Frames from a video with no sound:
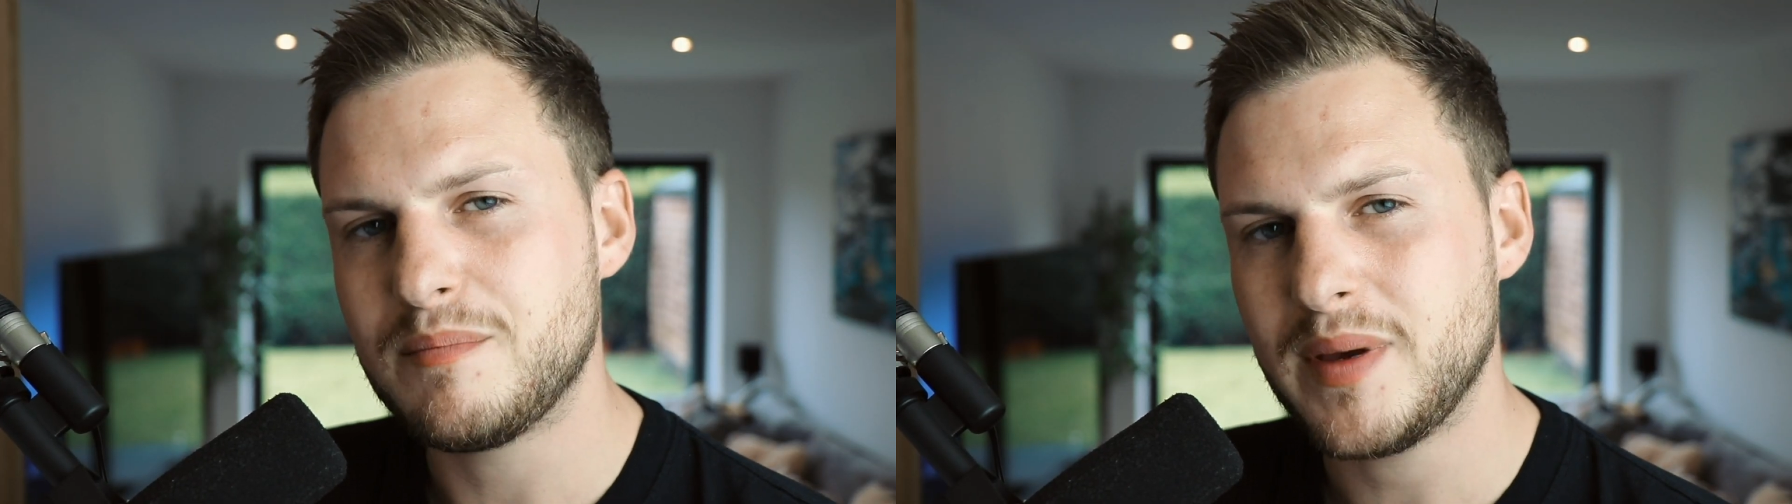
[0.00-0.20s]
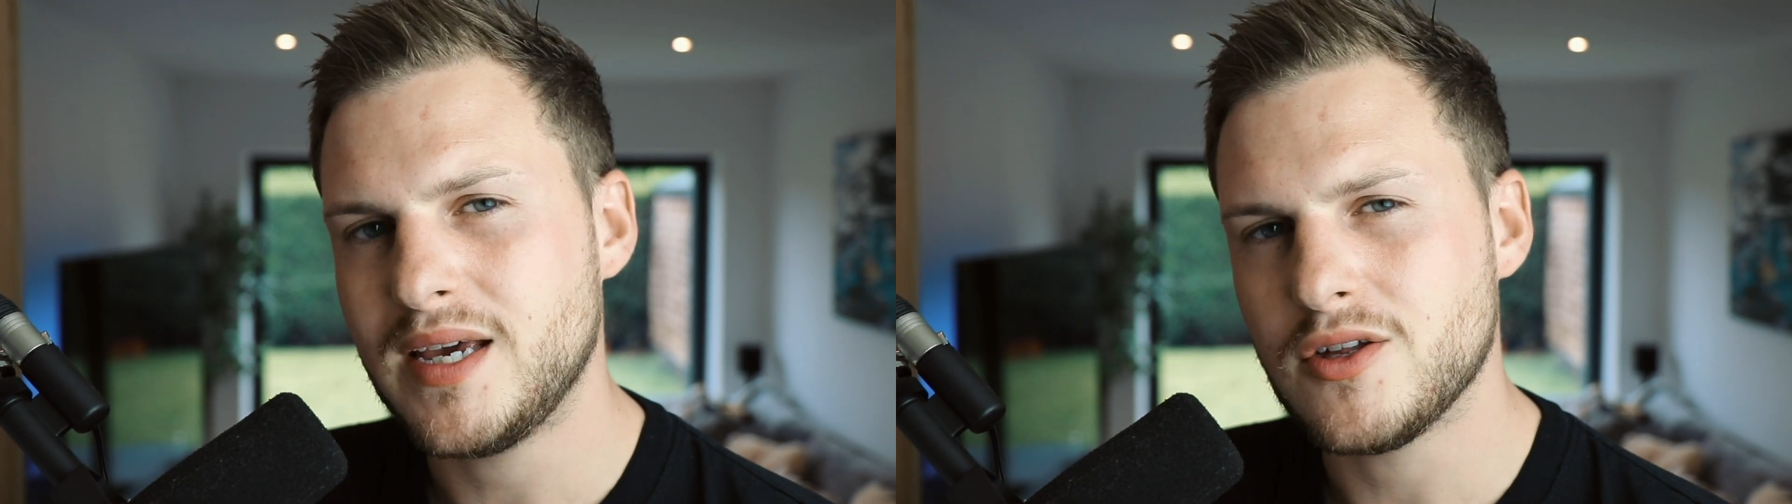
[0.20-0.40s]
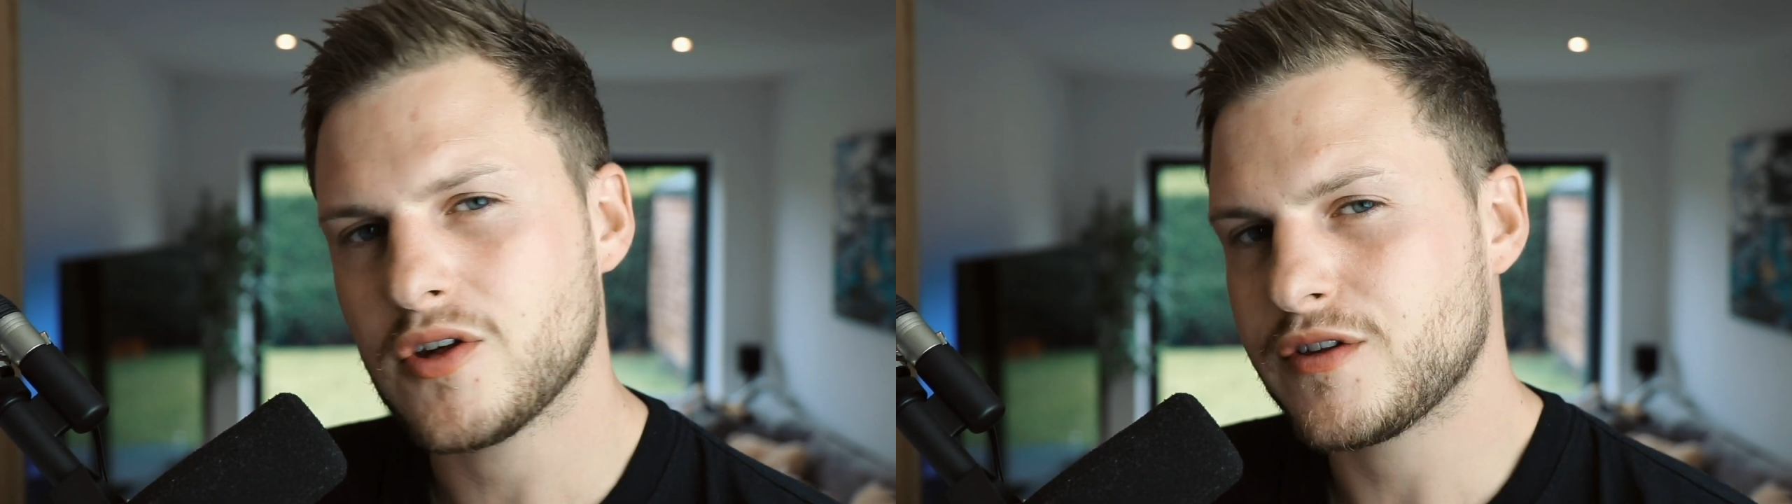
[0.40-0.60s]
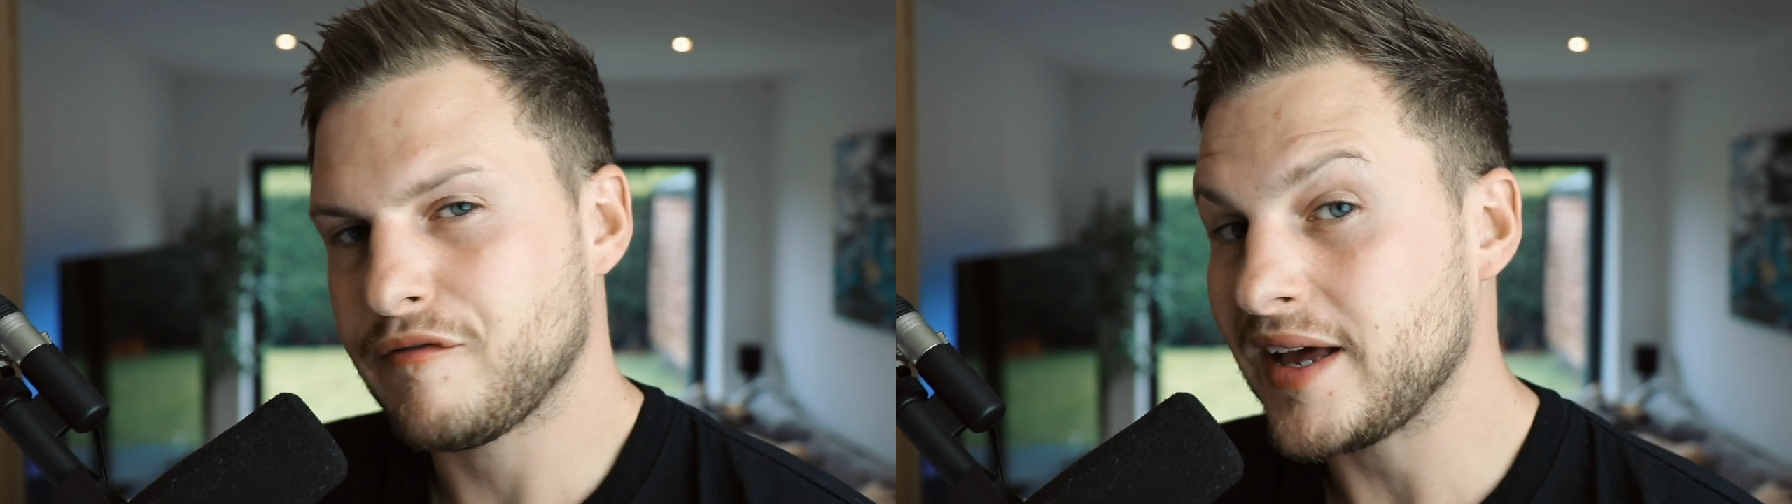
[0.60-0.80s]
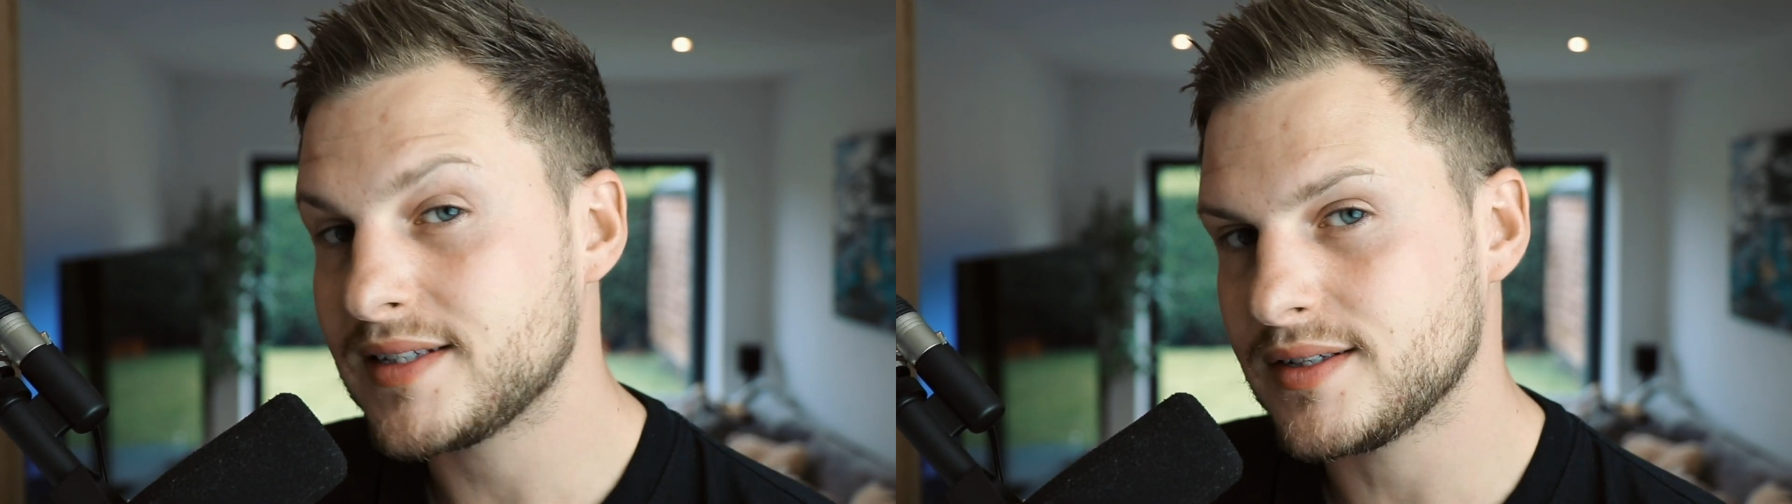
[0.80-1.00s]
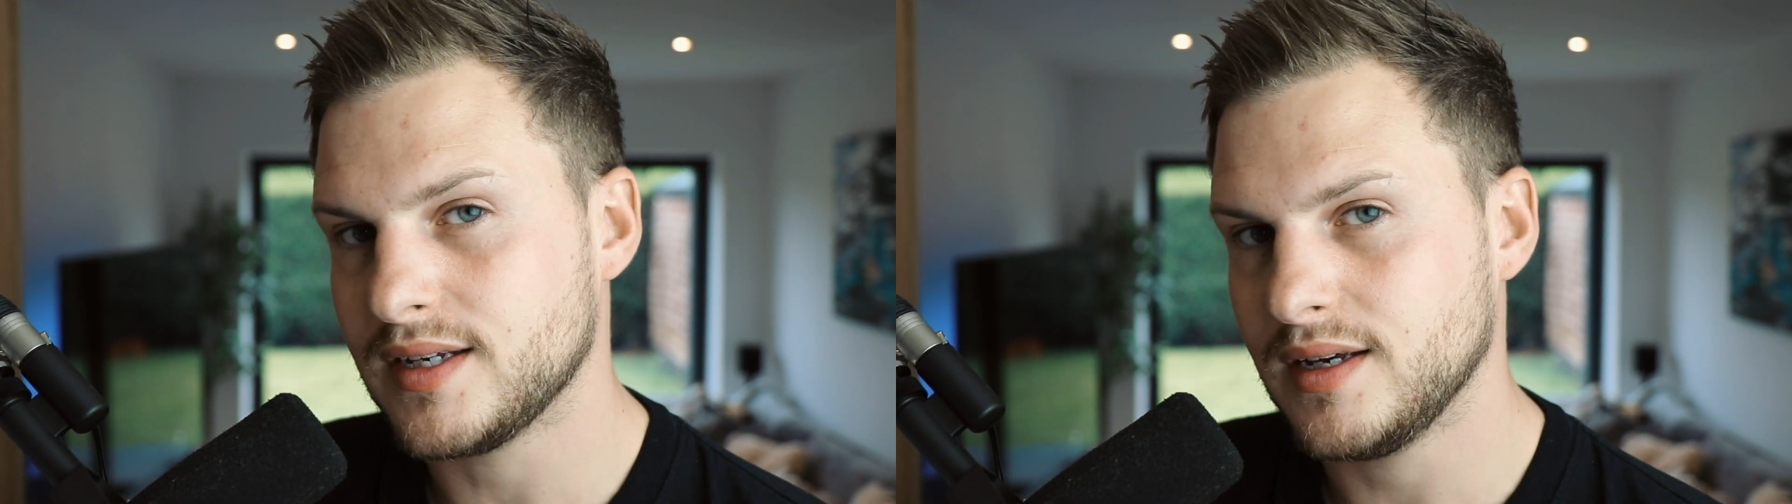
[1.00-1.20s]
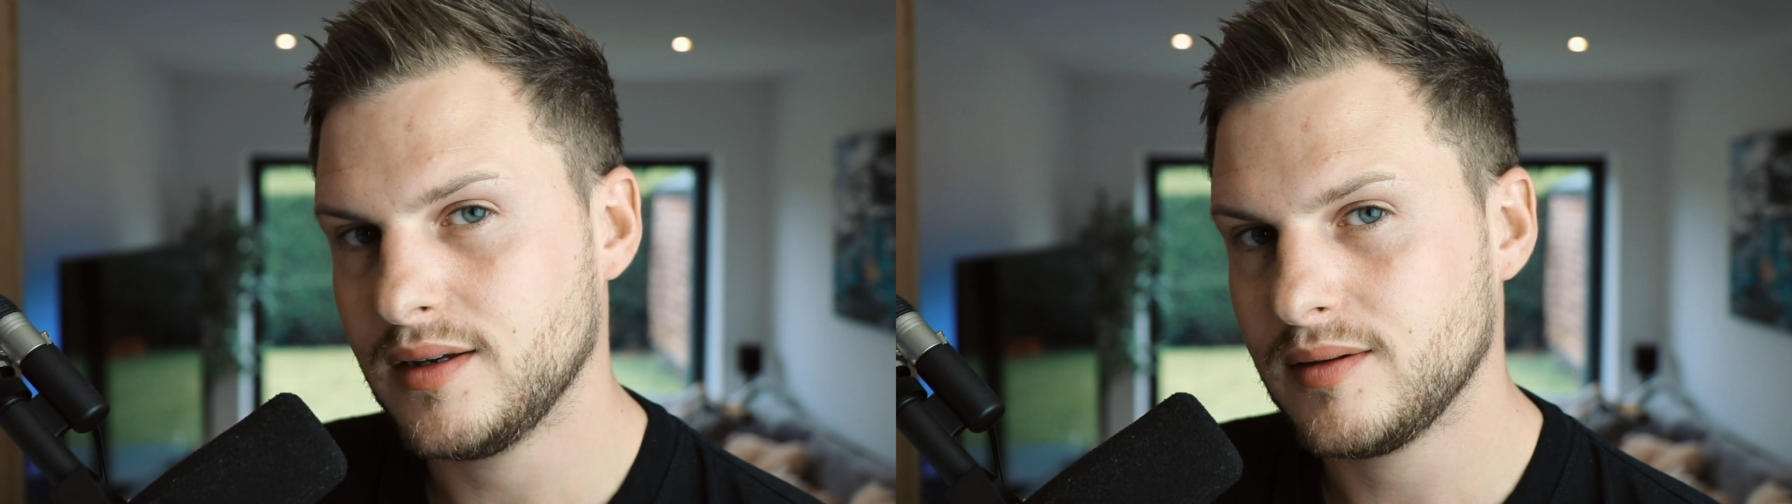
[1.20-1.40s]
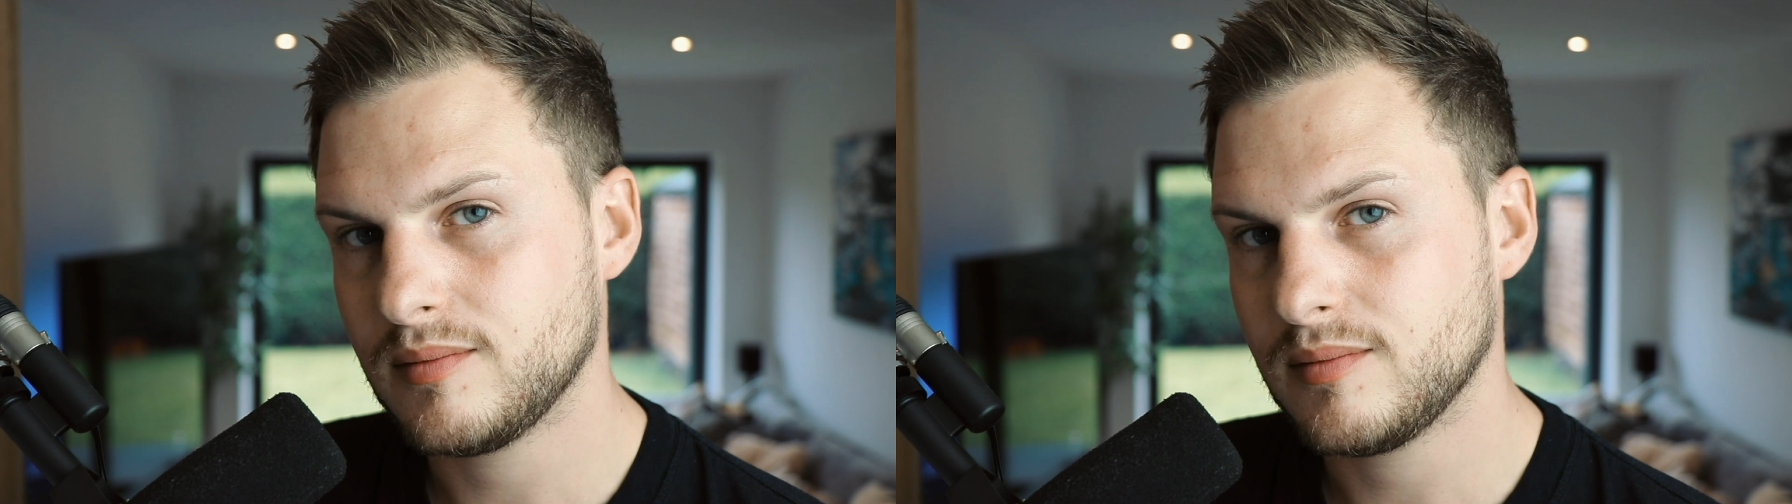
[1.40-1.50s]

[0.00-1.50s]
to be just a fantasy,